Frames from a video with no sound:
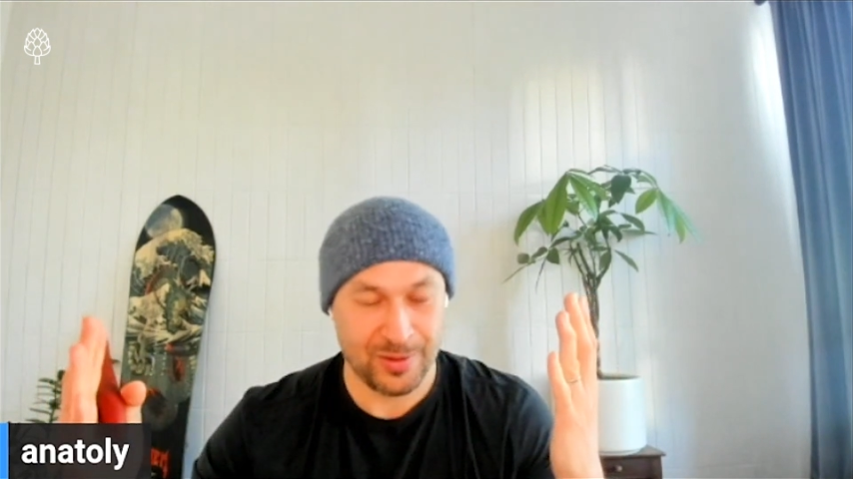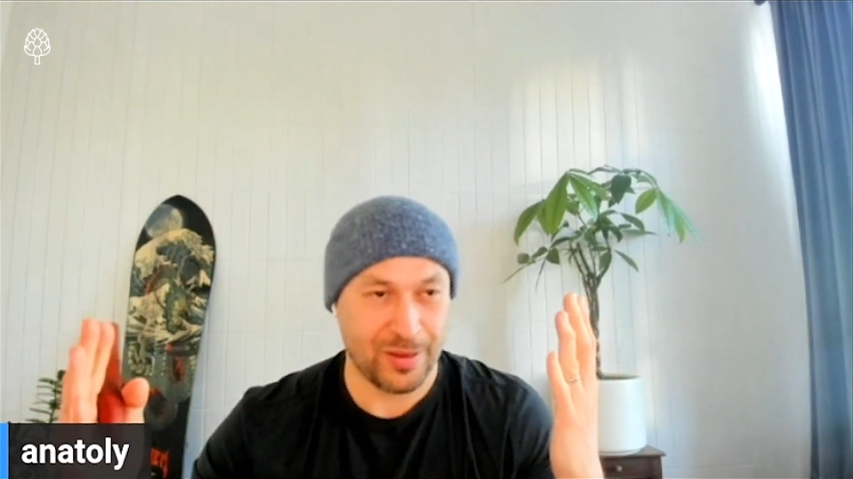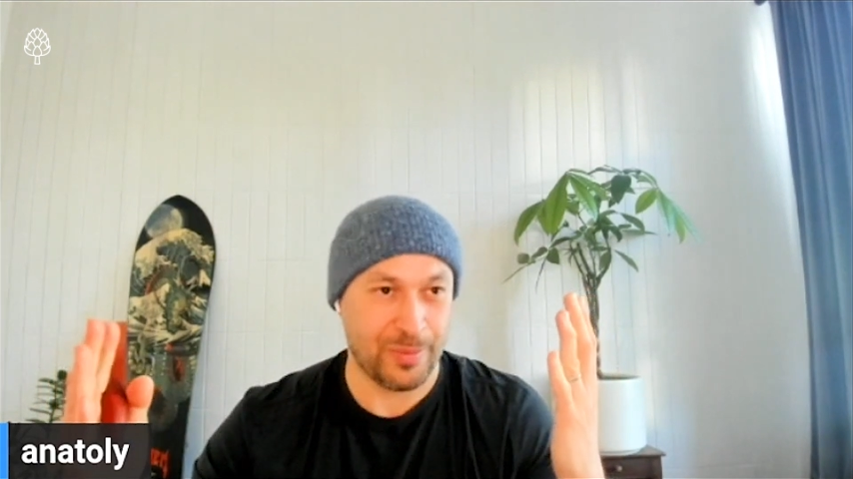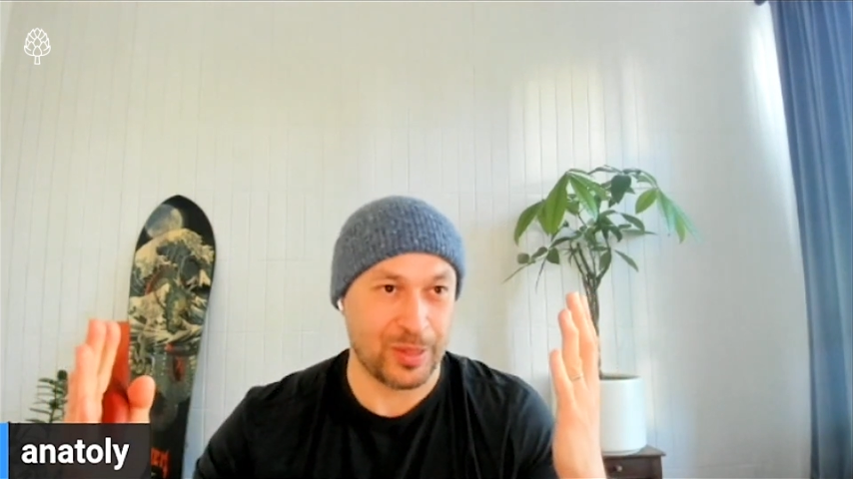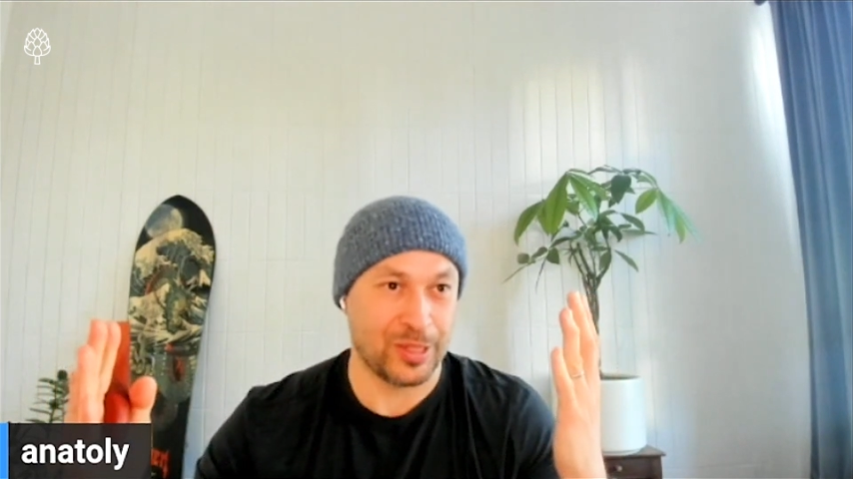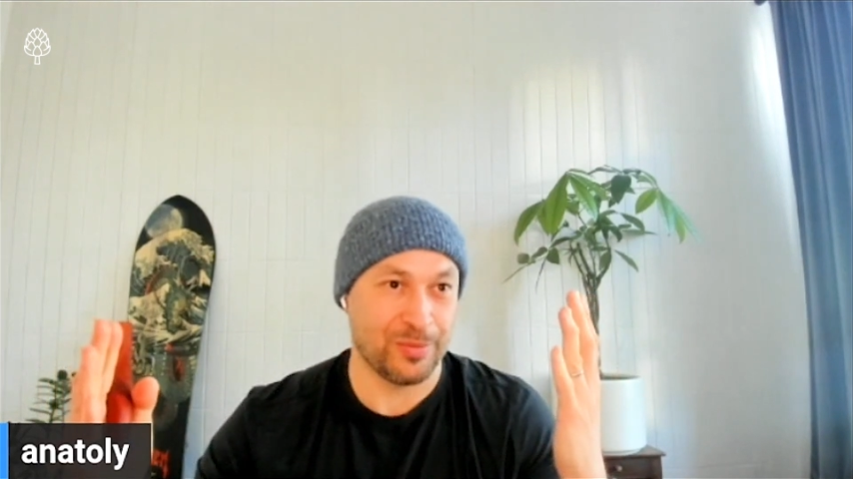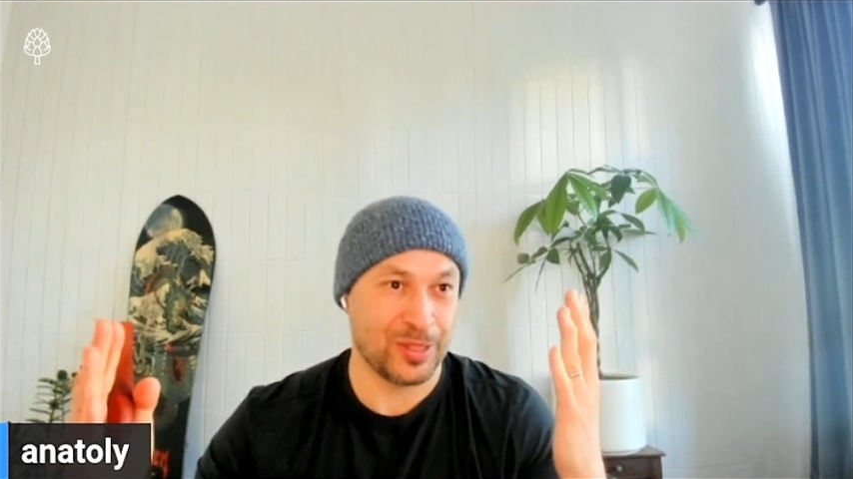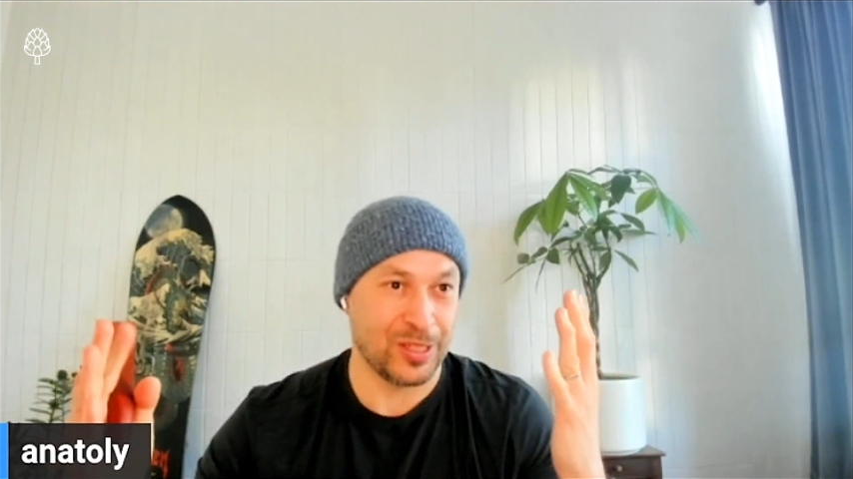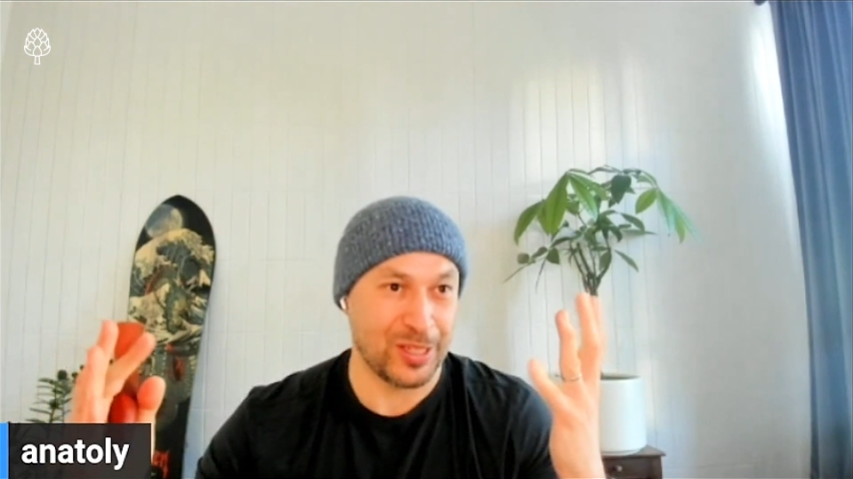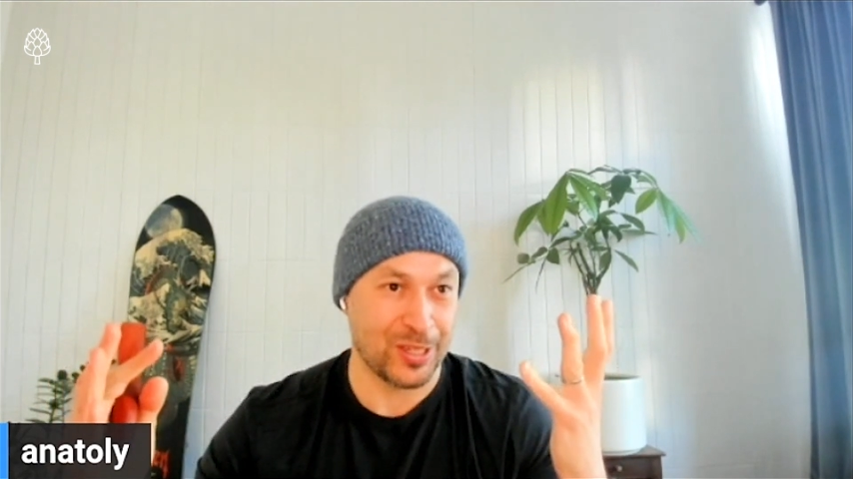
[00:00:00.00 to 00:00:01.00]
a bunch of
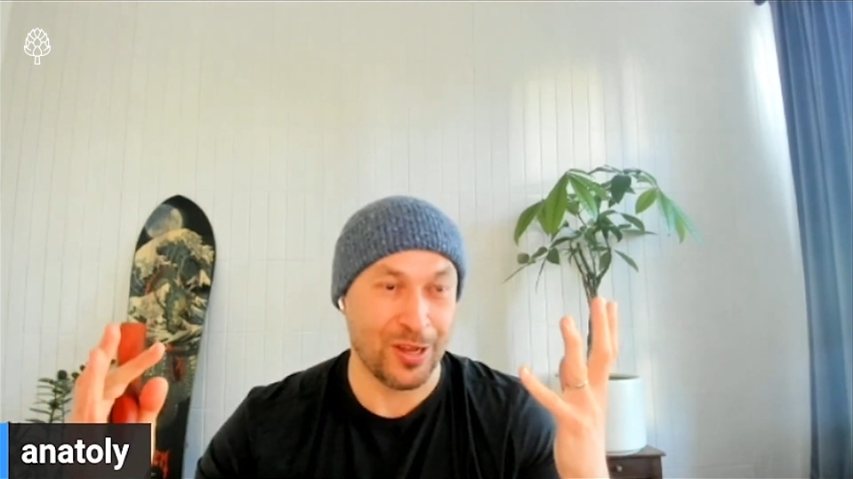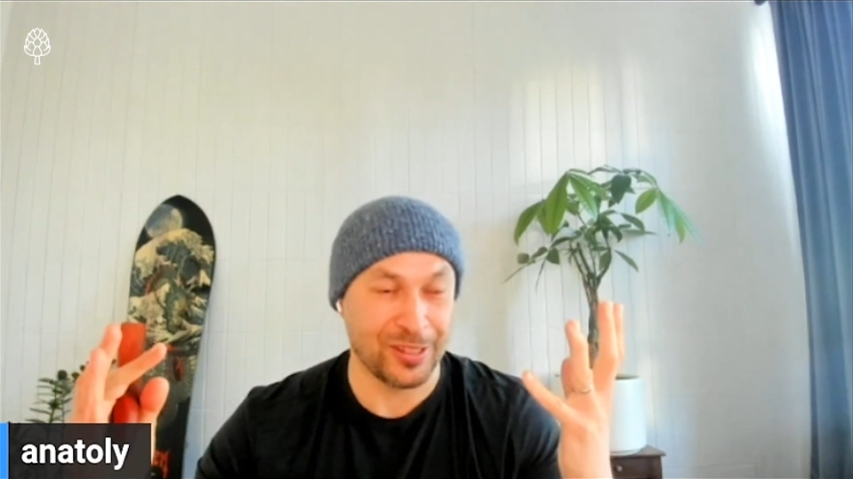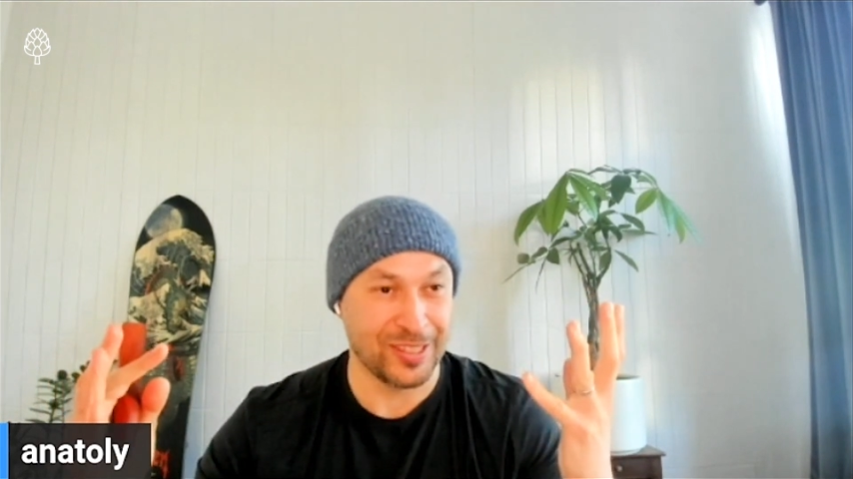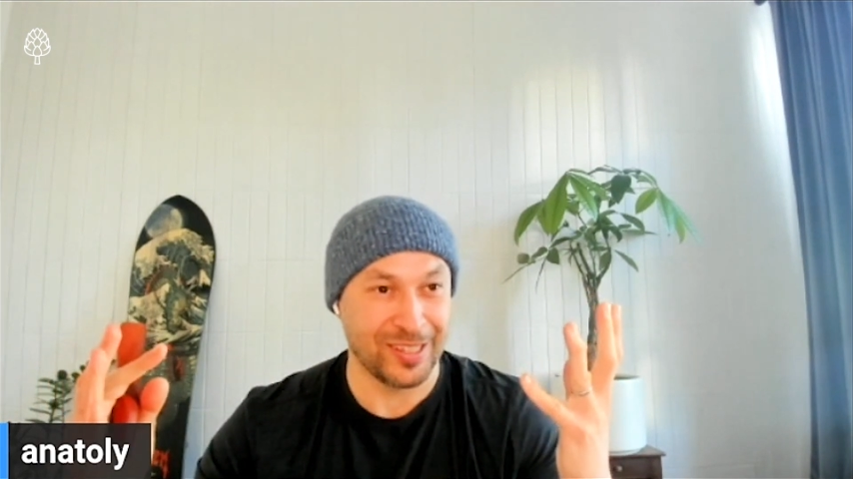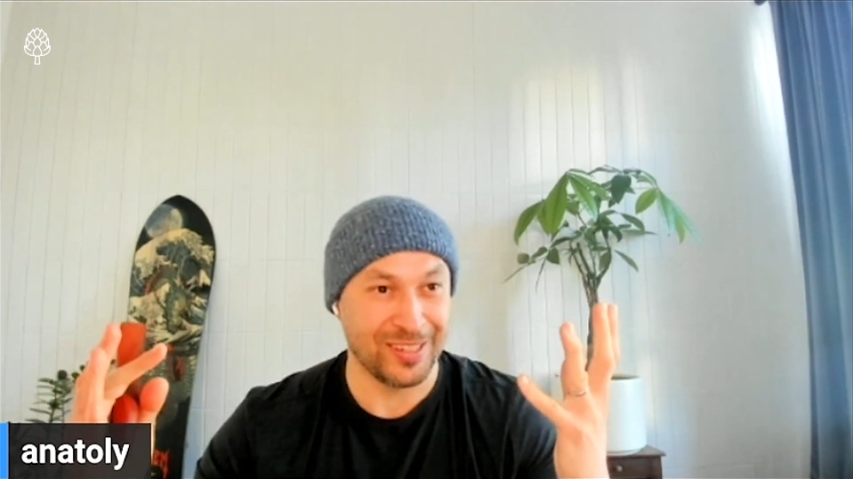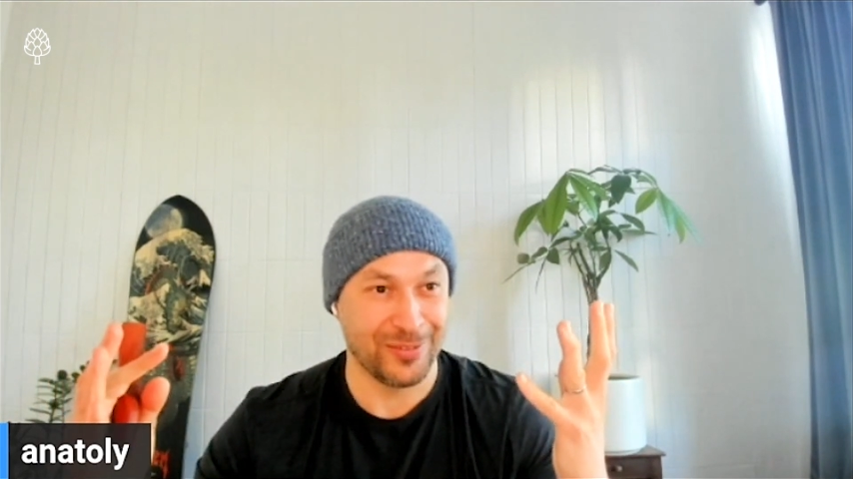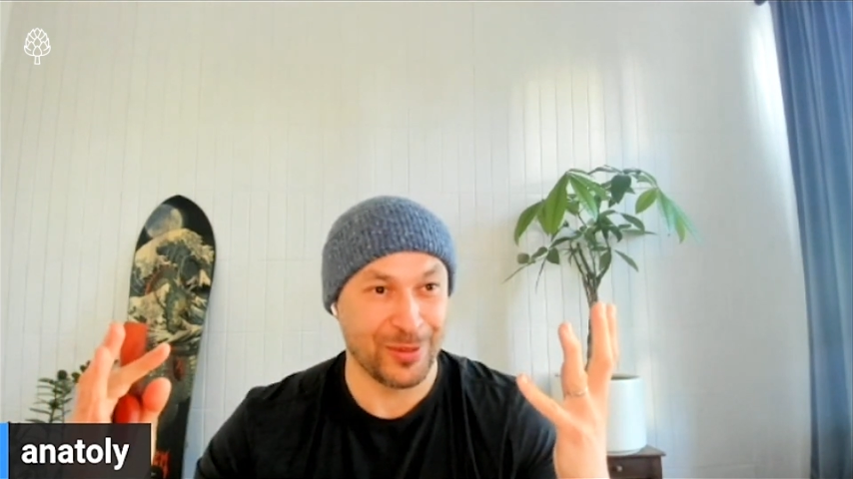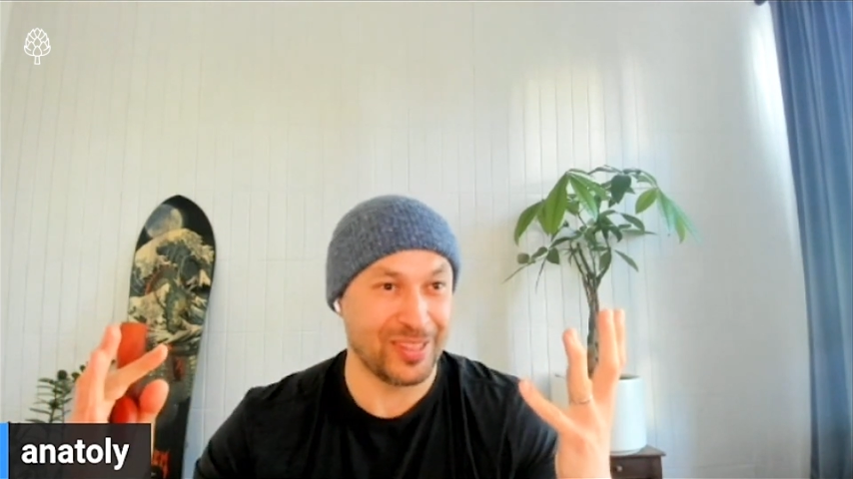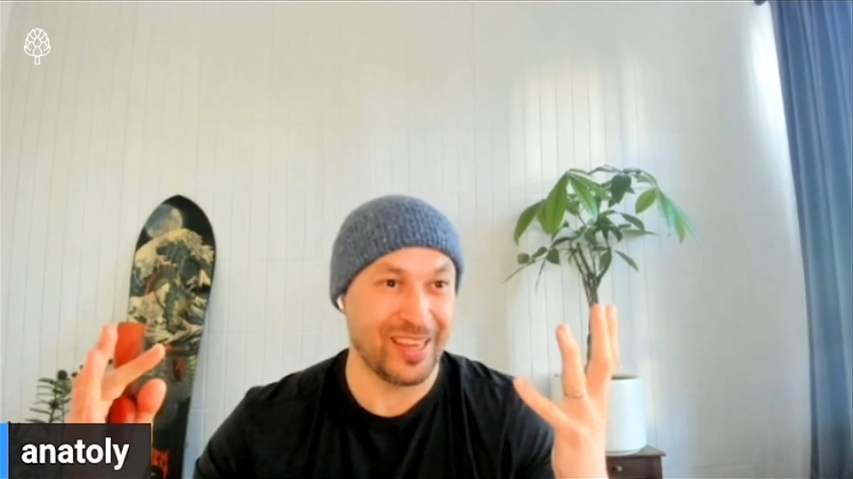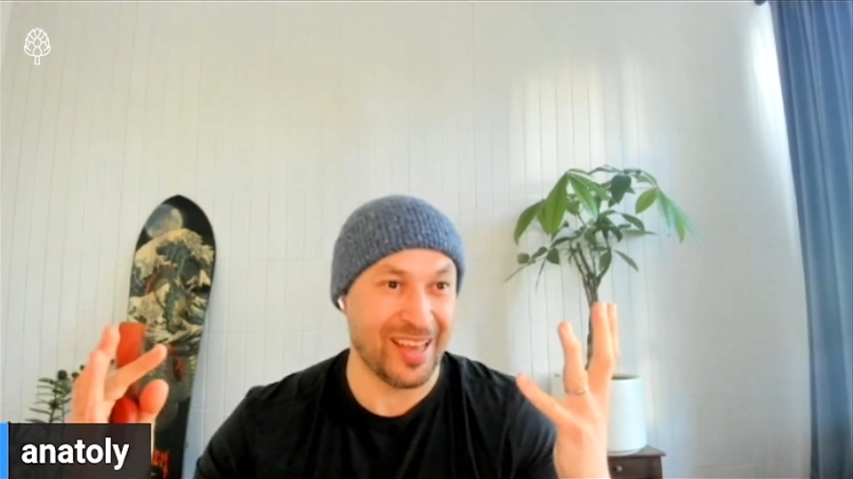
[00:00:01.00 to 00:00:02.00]
machines halted,
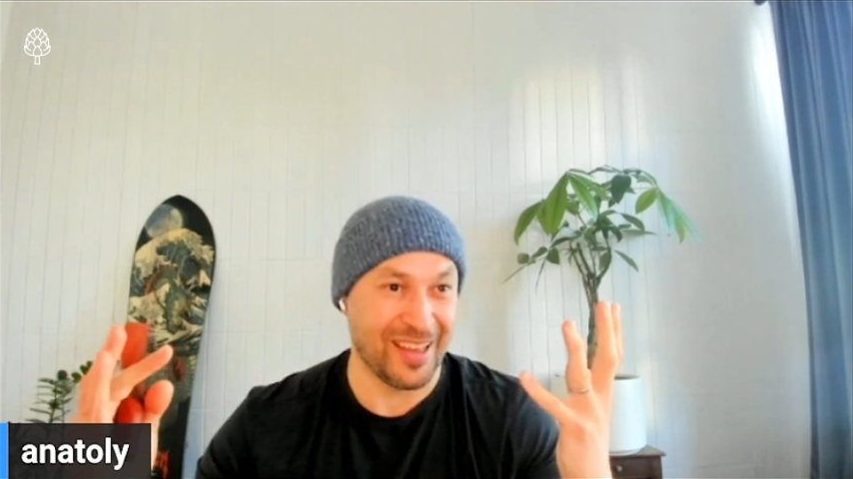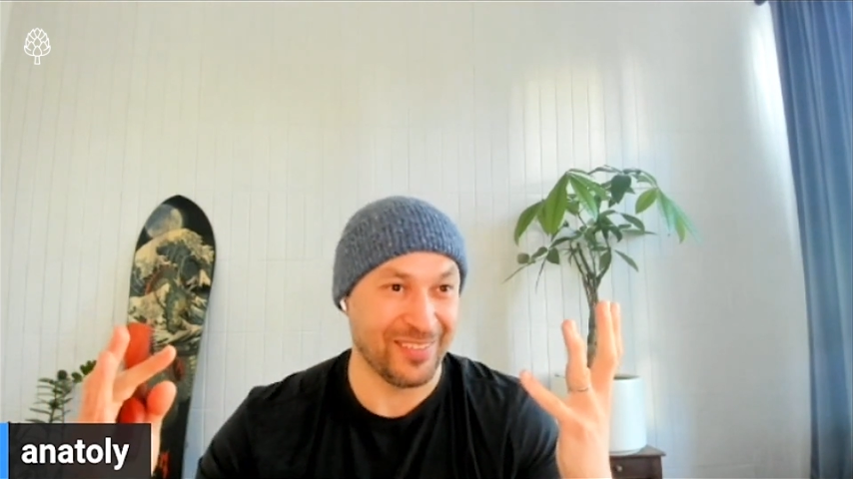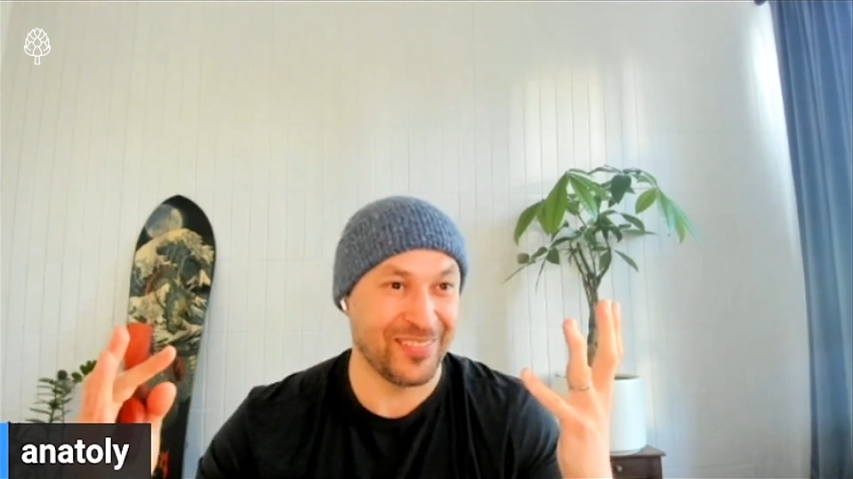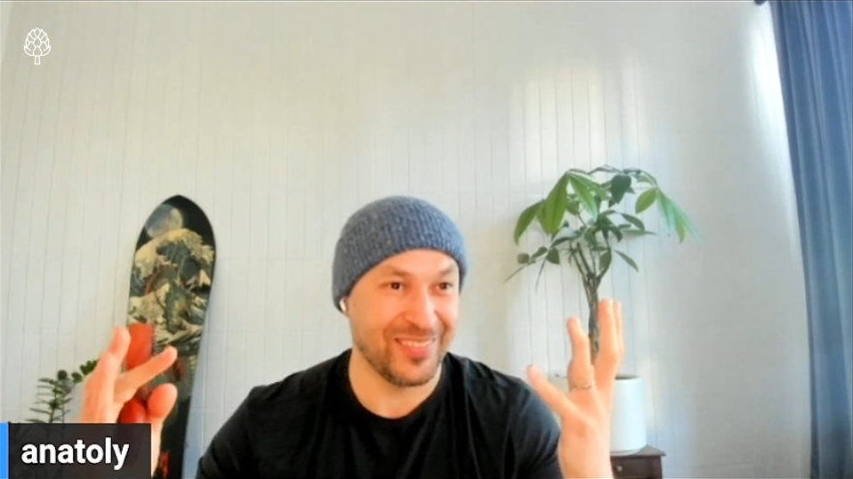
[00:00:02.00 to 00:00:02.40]
what the